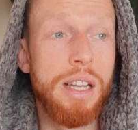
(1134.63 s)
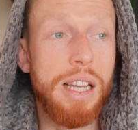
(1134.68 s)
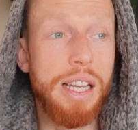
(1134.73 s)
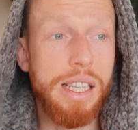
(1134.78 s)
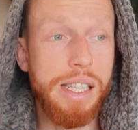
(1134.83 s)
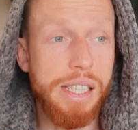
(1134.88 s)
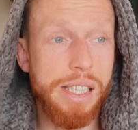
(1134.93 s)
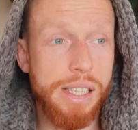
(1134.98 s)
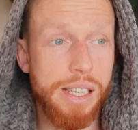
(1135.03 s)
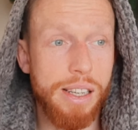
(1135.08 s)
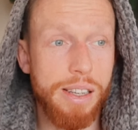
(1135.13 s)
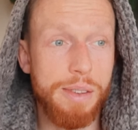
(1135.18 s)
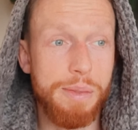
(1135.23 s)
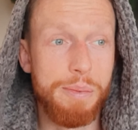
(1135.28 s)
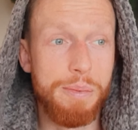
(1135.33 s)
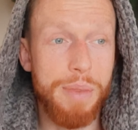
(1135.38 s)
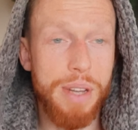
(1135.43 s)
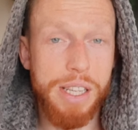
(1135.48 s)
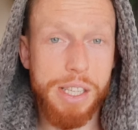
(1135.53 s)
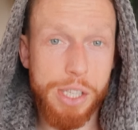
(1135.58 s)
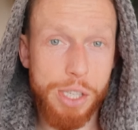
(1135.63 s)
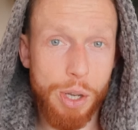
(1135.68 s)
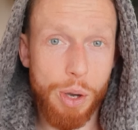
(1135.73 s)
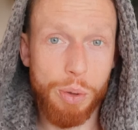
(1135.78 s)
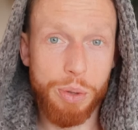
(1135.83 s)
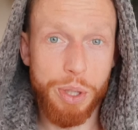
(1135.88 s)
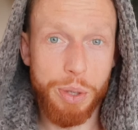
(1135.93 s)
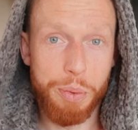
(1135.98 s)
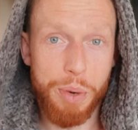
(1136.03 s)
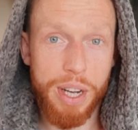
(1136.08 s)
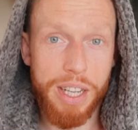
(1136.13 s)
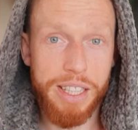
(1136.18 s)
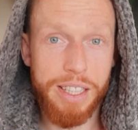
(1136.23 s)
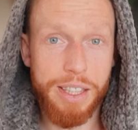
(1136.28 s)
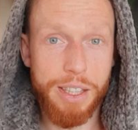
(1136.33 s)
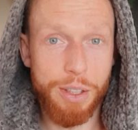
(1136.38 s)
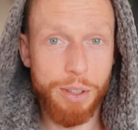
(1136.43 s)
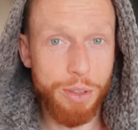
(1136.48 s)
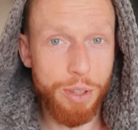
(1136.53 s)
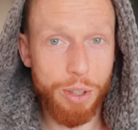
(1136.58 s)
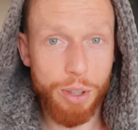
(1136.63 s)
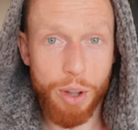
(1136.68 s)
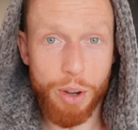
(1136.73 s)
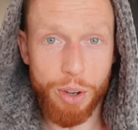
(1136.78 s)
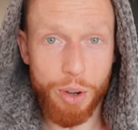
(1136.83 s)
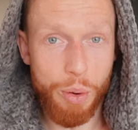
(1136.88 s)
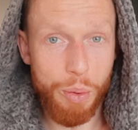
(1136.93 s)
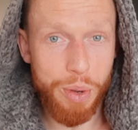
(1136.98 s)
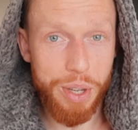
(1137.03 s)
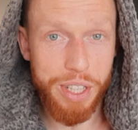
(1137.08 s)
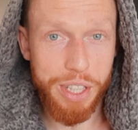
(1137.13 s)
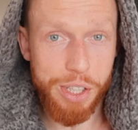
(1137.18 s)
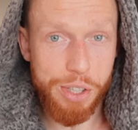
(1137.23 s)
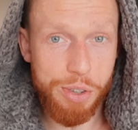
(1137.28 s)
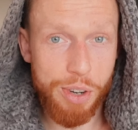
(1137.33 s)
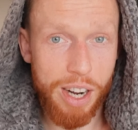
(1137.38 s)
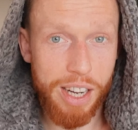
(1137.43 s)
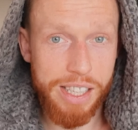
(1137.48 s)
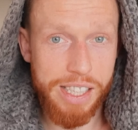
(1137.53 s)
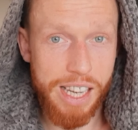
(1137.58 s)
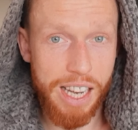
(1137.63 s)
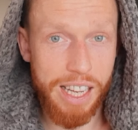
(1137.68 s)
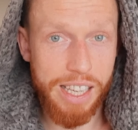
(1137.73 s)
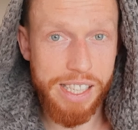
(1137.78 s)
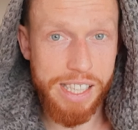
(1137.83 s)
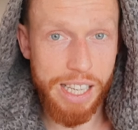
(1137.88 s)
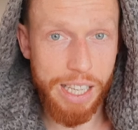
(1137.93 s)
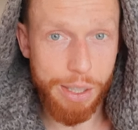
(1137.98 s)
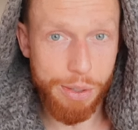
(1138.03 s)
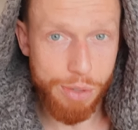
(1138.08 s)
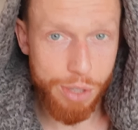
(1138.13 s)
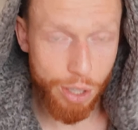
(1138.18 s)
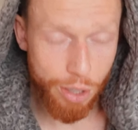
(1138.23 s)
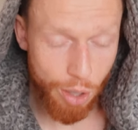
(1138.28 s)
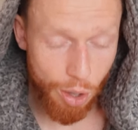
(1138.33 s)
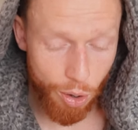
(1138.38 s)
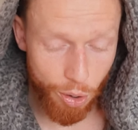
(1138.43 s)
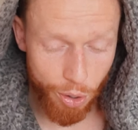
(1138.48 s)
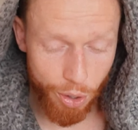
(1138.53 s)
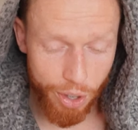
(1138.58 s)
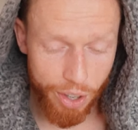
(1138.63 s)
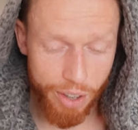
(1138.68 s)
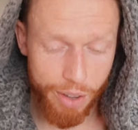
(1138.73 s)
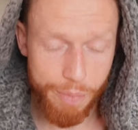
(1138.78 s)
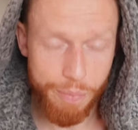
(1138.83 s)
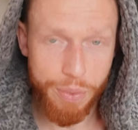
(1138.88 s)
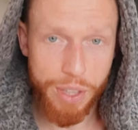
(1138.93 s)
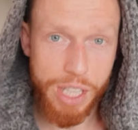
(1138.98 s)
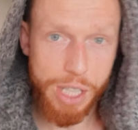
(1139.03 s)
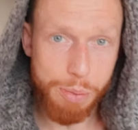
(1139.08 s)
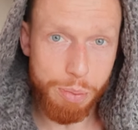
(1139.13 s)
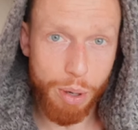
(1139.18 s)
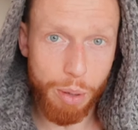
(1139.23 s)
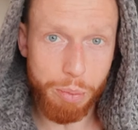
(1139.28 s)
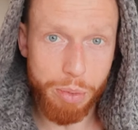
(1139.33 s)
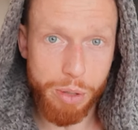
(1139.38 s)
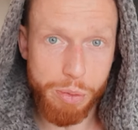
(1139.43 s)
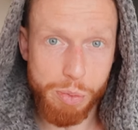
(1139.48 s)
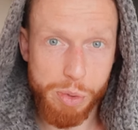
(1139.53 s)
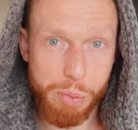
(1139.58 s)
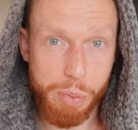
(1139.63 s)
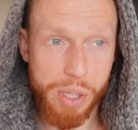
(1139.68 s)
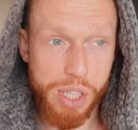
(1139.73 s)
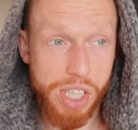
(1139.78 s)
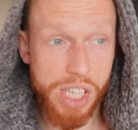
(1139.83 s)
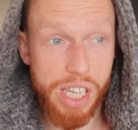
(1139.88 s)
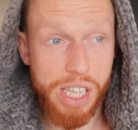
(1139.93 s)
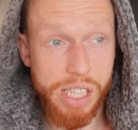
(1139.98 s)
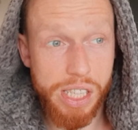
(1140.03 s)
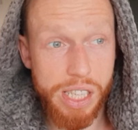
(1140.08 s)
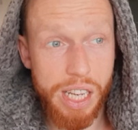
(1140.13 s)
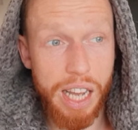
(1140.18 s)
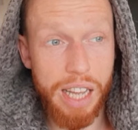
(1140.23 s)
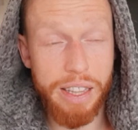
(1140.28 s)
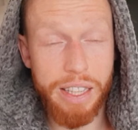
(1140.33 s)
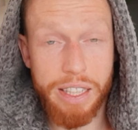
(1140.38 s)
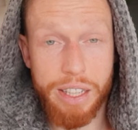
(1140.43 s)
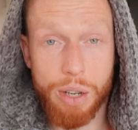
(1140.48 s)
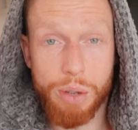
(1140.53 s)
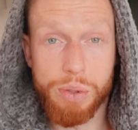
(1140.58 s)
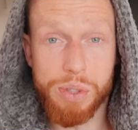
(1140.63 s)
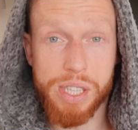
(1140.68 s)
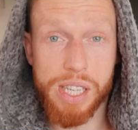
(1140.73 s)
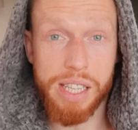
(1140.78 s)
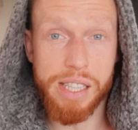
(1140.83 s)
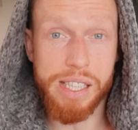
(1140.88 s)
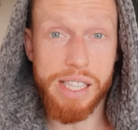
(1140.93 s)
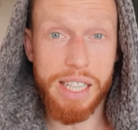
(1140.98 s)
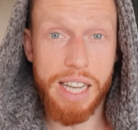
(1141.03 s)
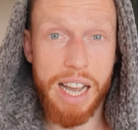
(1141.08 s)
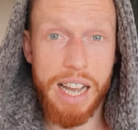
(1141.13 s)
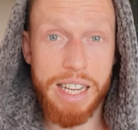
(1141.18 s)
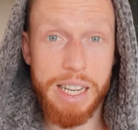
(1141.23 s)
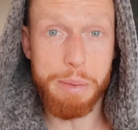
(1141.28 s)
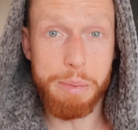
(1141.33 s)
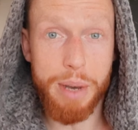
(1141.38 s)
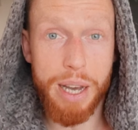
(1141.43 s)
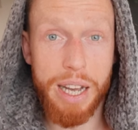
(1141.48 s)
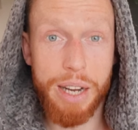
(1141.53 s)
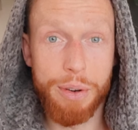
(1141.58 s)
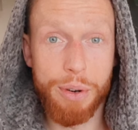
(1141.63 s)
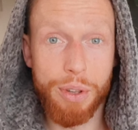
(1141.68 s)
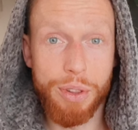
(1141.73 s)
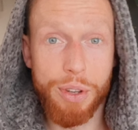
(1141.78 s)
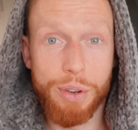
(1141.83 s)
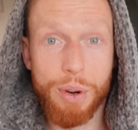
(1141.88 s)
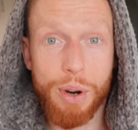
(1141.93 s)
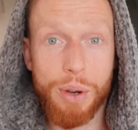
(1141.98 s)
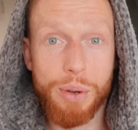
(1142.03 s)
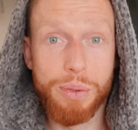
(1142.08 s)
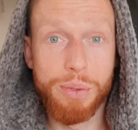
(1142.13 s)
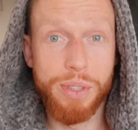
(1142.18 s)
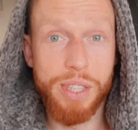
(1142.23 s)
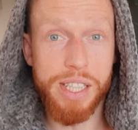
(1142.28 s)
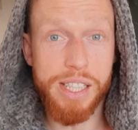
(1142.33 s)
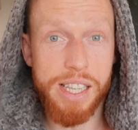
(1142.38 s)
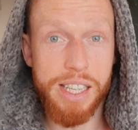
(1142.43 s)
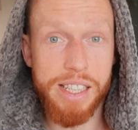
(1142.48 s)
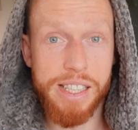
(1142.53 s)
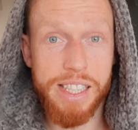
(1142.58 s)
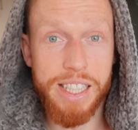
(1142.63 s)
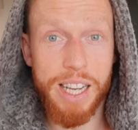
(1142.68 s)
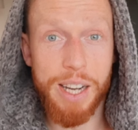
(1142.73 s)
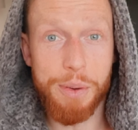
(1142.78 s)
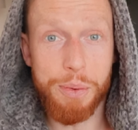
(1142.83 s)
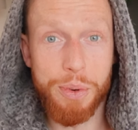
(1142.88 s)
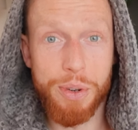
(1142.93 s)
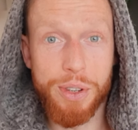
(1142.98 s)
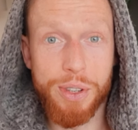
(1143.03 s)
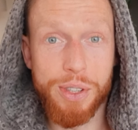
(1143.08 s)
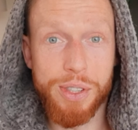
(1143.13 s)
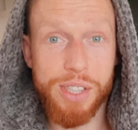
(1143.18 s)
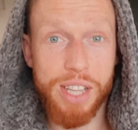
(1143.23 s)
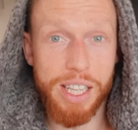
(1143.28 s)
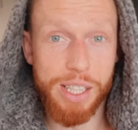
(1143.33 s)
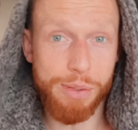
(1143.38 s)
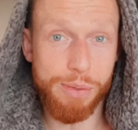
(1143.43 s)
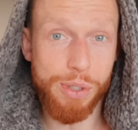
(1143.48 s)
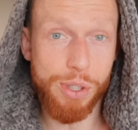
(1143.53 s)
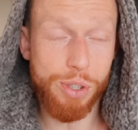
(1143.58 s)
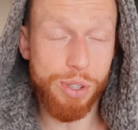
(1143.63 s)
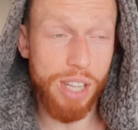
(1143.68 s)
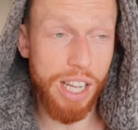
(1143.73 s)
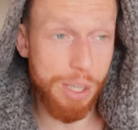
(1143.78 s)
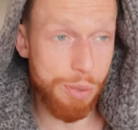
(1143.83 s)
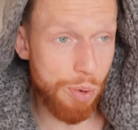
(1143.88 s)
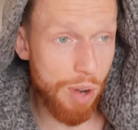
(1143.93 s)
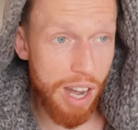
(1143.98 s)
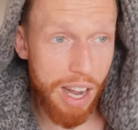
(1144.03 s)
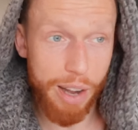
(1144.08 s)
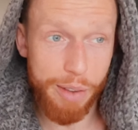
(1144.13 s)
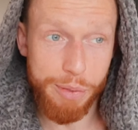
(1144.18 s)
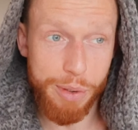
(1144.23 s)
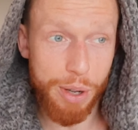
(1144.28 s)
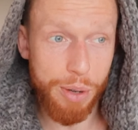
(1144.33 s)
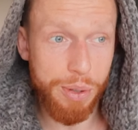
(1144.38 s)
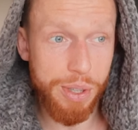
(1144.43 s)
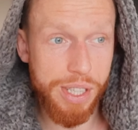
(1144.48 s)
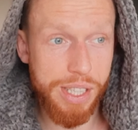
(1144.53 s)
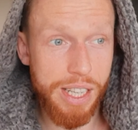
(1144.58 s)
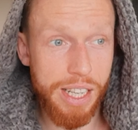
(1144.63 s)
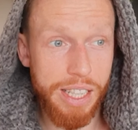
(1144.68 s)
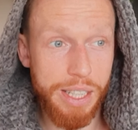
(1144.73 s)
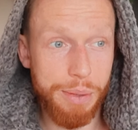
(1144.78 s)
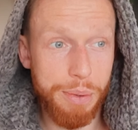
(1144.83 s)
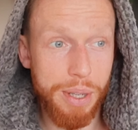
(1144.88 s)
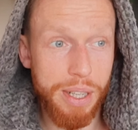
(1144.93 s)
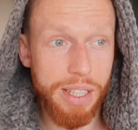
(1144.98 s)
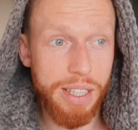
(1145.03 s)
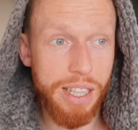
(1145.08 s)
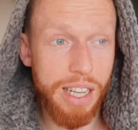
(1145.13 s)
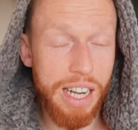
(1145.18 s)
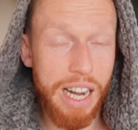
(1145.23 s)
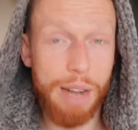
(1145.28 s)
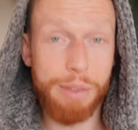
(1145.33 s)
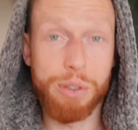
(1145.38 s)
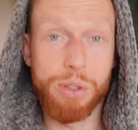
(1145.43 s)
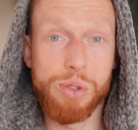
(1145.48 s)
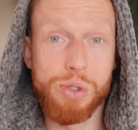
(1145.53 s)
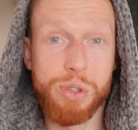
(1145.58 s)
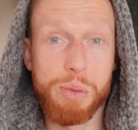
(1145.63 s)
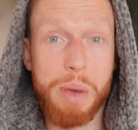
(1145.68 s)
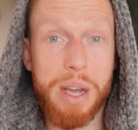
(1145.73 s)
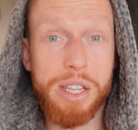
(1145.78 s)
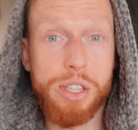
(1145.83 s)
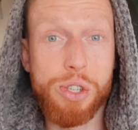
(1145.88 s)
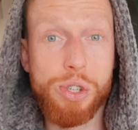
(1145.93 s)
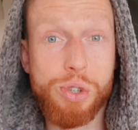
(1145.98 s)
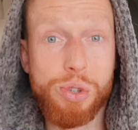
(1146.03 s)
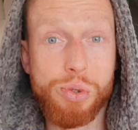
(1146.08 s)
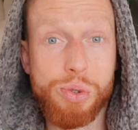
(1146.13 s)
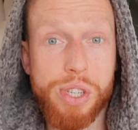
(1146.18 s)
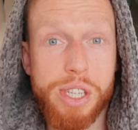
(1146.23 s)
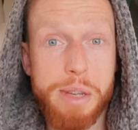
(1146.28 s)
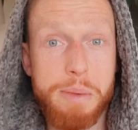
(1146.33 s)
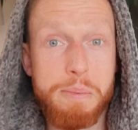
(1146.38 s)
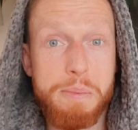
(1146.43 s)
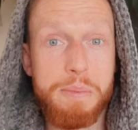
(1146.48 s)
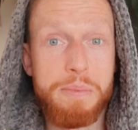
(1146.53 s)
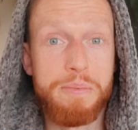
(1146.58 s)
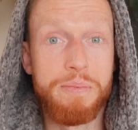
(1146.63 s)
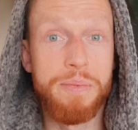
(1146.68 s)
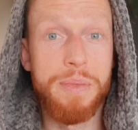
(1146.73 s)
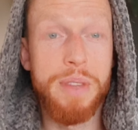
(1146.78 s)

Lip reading: it's the only way. The longer we distract ourselves, the longer these problems persist, and they don't tend to get better on their own. They tend to get worse. That's for sure. That's what I've noticed anyway. And I've done some extreme